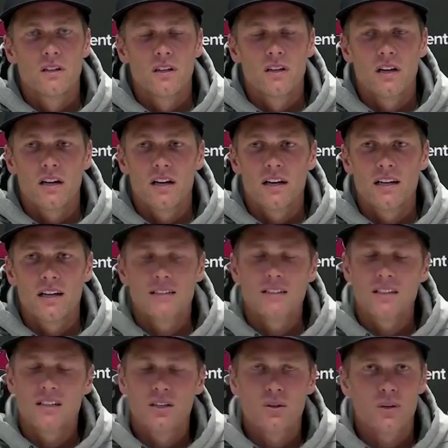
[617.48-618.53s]
uh, that's a
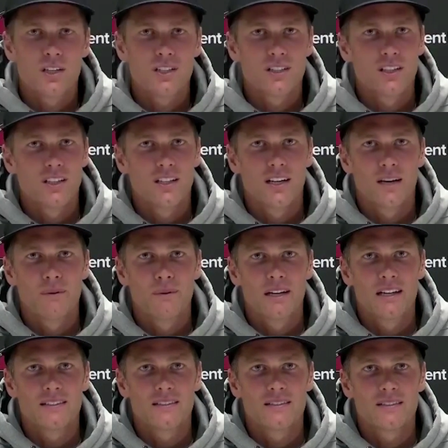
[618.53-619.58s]
good question i mean
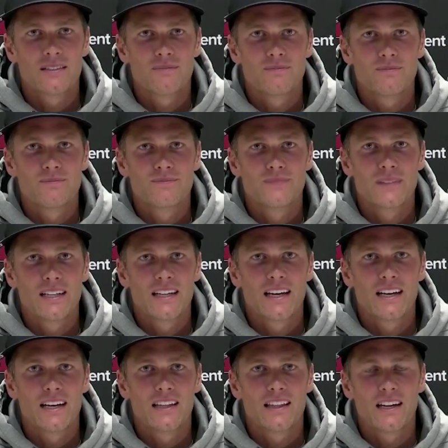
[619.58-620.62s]
it's
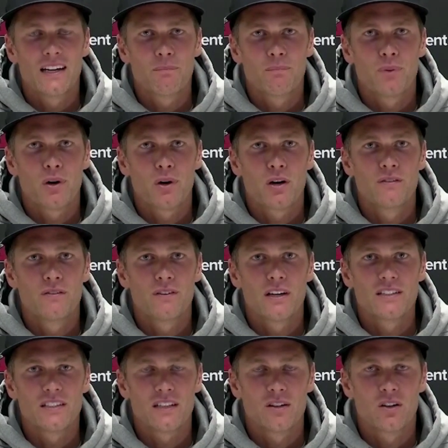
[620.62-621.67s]
again i think part of i
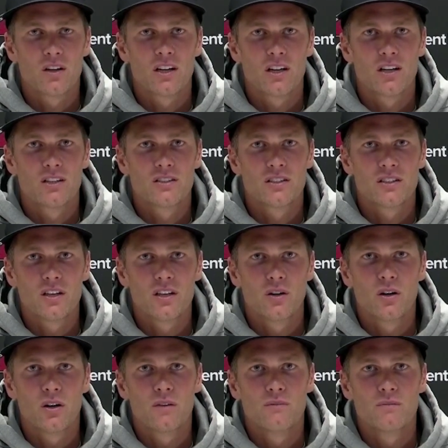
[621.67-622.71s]
said earlier is you
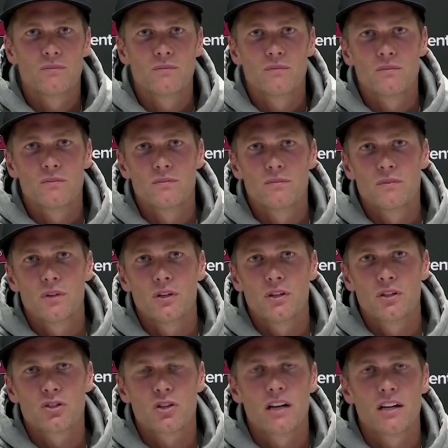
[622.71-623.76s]
know
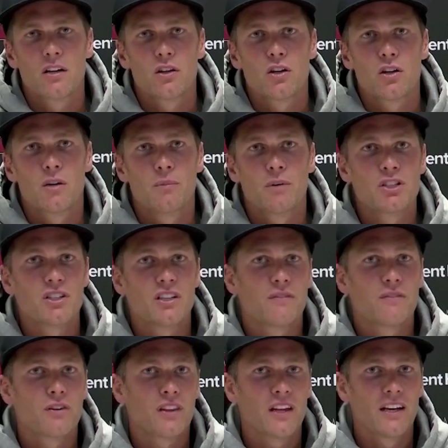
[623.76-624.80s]
you're trying to learn a bunch of
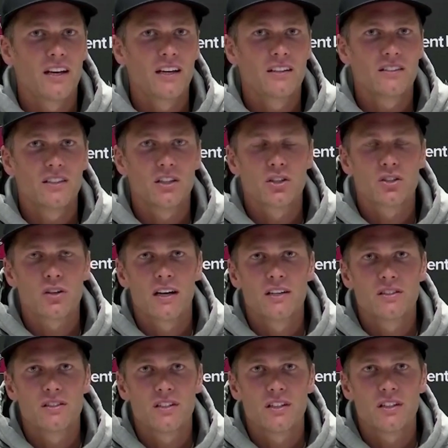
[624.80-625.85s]
different things and you're
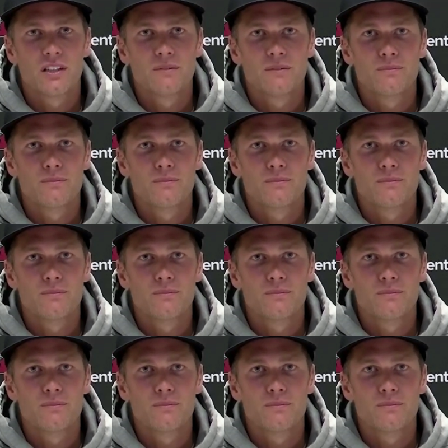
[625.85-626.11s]
trying to